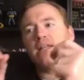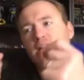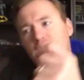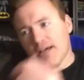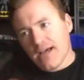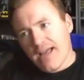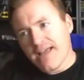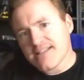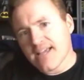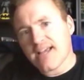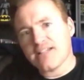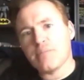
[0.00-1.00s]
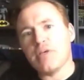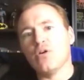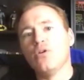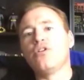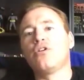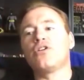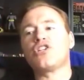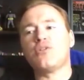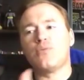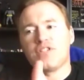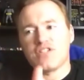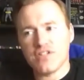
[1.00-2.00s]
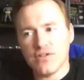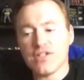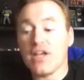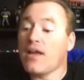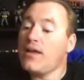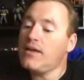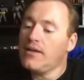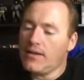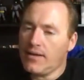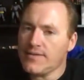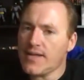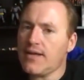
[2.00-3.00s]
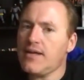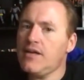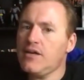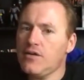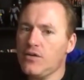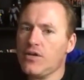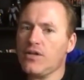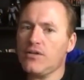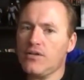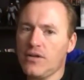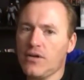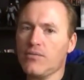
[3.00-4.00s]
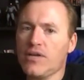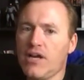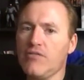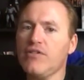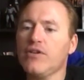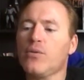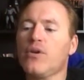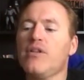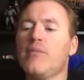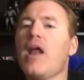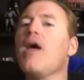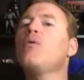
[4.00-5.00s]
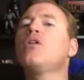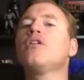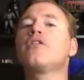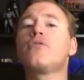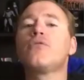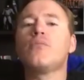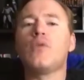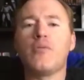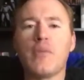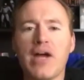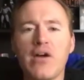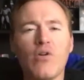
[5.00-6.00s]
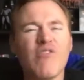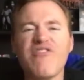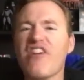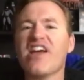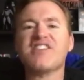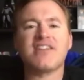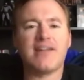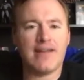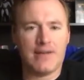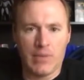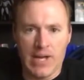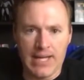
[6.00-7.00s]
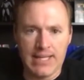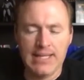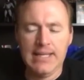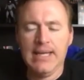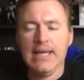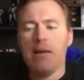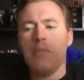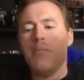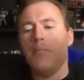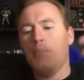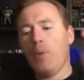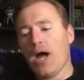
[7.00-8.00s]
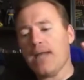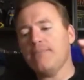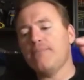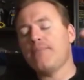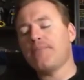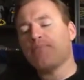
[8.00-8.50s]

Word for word: then, uh, as I got to be older, she would still say, "He's not here. You can, you know, carefully read them," and I would look through them on my own, fascinated by it. But